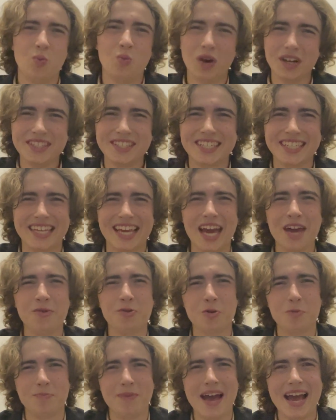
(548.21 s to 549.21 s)
Once again,
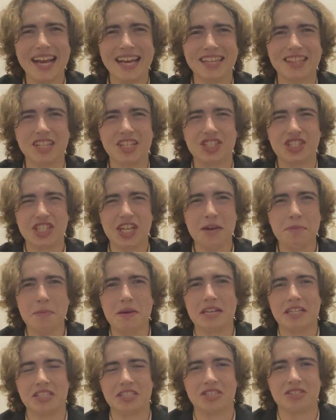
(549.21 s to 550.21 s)
we're back in the gym
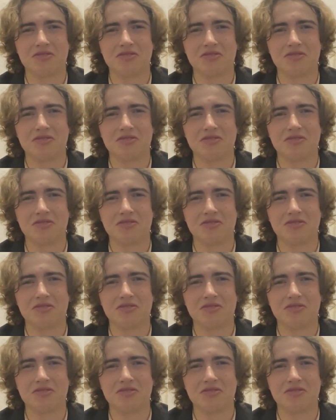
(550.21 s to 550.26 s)
and it's